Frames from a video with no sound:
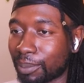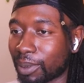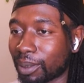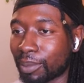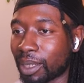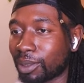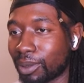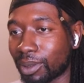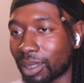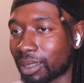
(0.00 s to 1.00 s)
but my
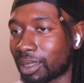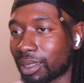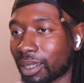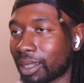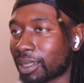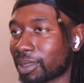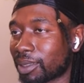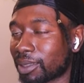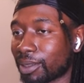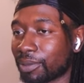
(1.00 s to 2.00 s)
dude literally like lands on
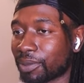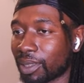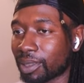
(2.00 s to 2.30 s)
his 2 feet.